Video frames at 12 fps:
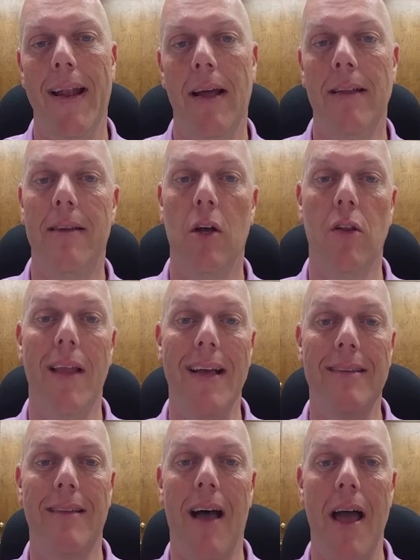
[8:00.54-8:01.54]
until
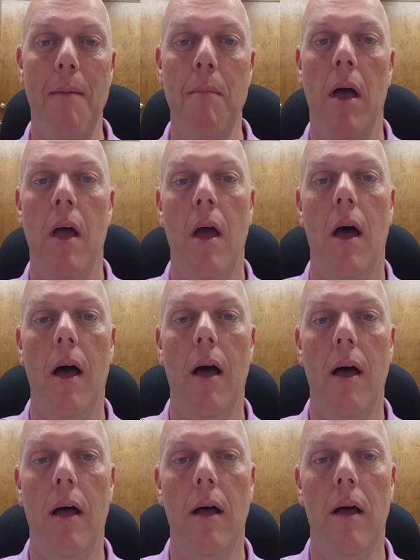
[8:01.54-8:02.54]
next time,
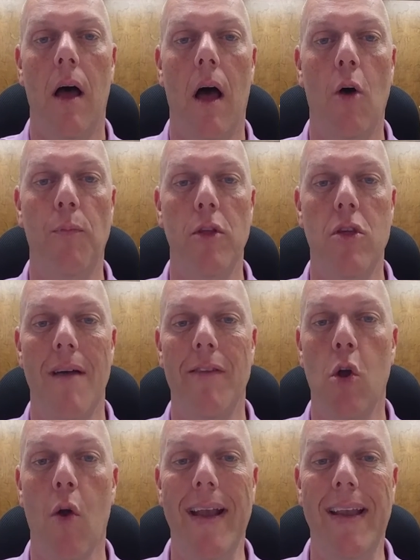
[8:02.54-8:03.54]
I hope that you have a
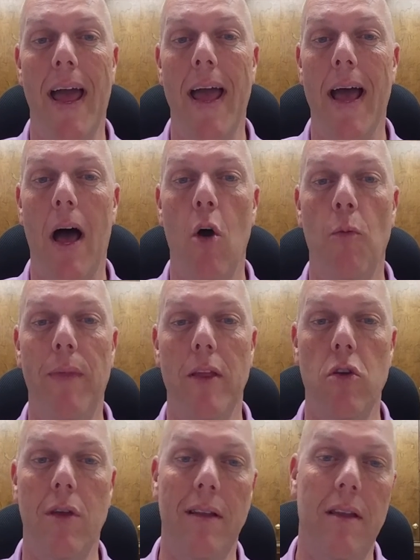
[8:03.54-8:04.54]
great day. I hope that you
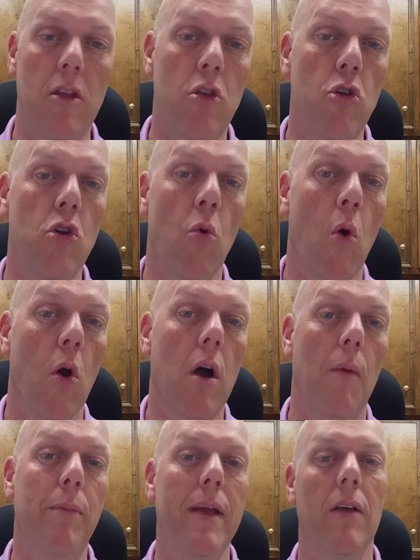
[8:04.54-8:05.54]
continue your work on
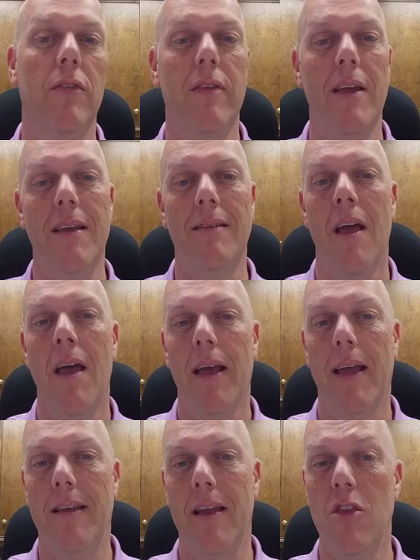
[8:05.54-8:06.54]
PLCs,
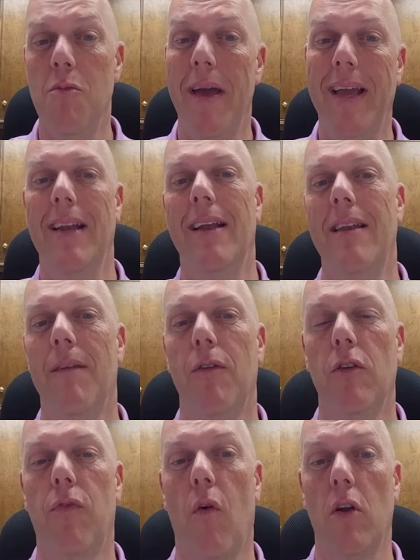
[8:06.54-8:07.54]
continue making a
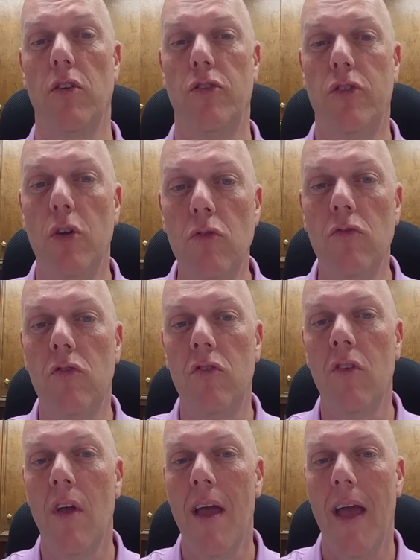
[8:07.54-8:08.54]
difference for our students,
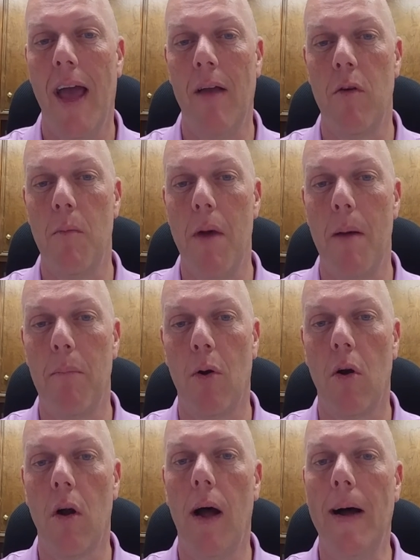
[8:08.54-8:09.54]
and
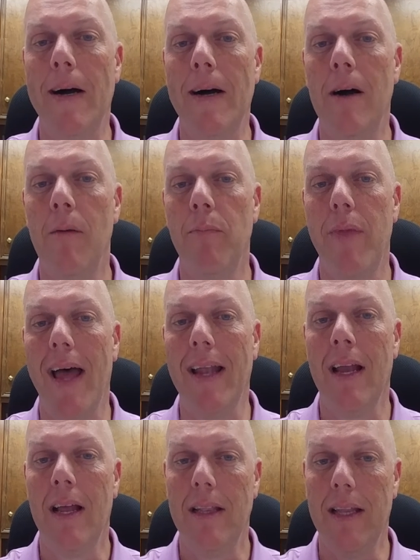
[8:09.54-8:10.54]
remember that
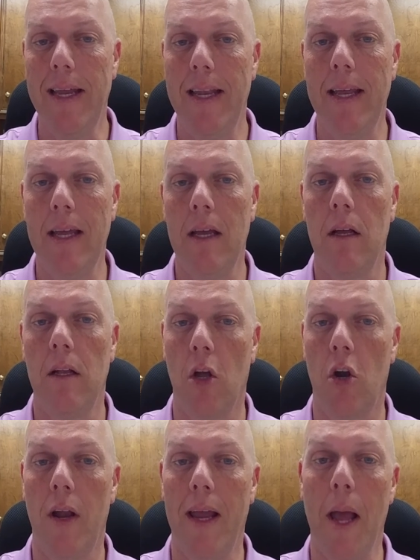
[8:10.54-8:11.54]
leading
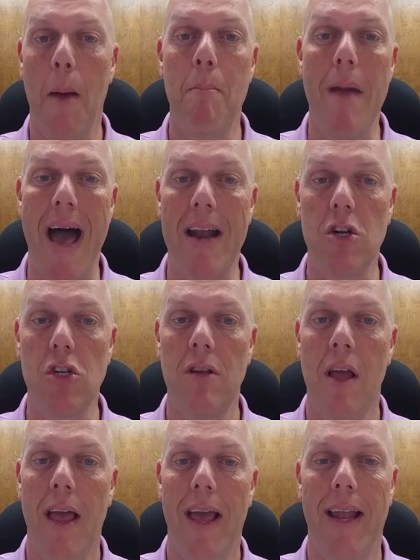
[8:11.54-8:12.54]
learning matters.
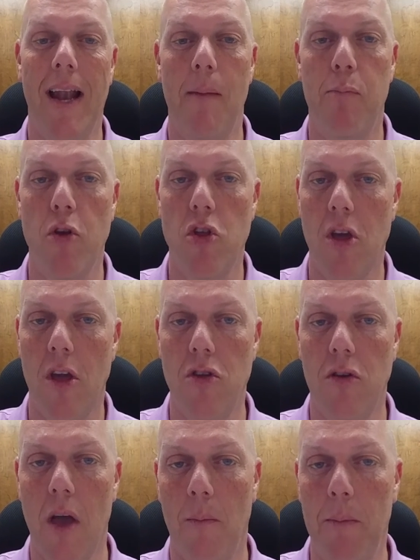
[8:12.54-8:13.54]
And I appreciate you
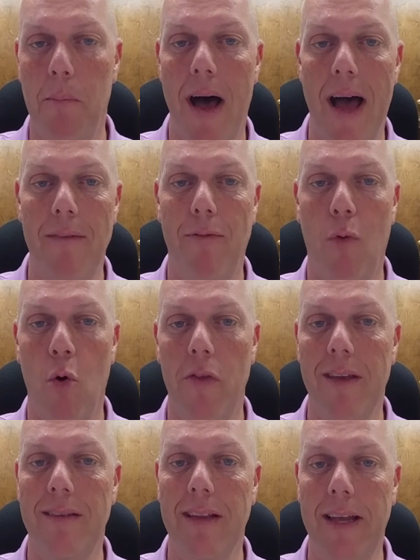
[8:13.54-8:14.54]
coming by for
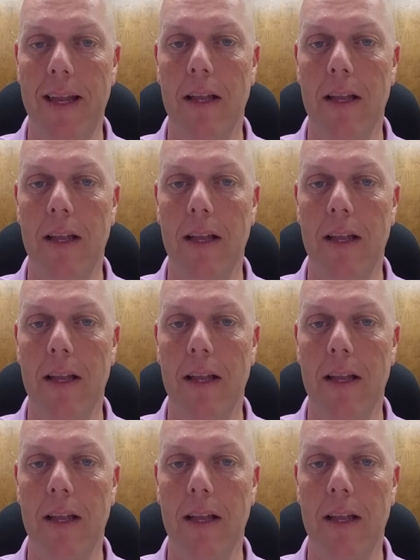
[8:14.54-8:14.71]
this leading